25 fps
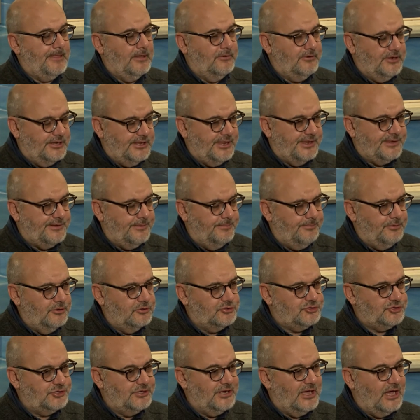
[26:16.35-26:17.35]

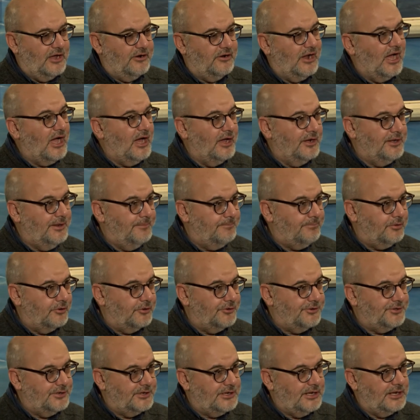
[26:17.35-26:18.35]
redistribution are
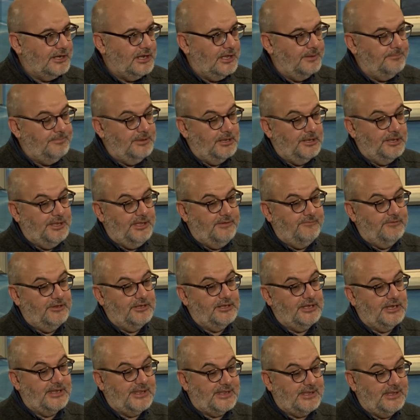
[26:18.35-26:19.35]
unimportant, and I believe
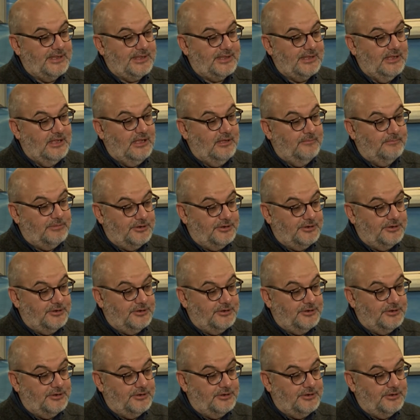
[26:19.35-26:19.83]
in that sense,